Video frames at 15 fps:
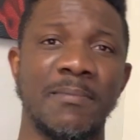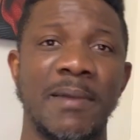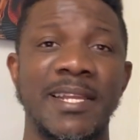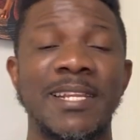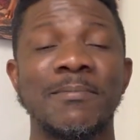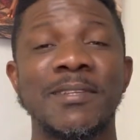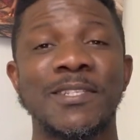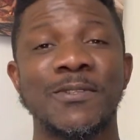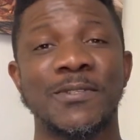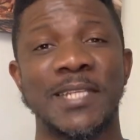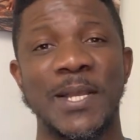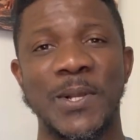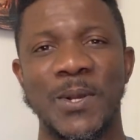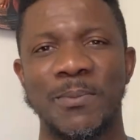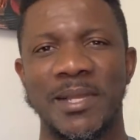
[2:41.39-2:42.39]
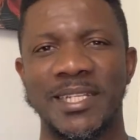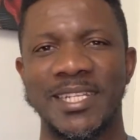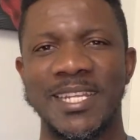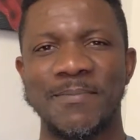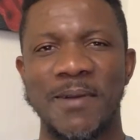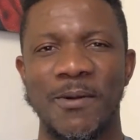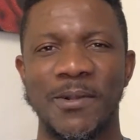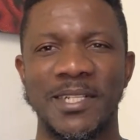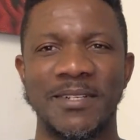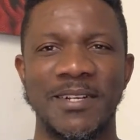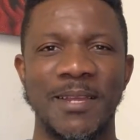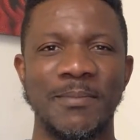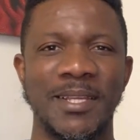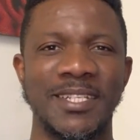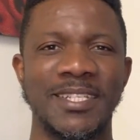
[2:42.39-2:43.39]
my name is Noxacomedy, the man with the
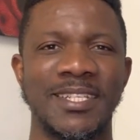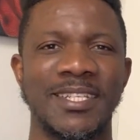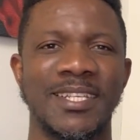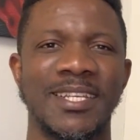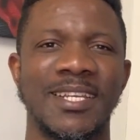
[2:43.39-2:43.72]
remedy.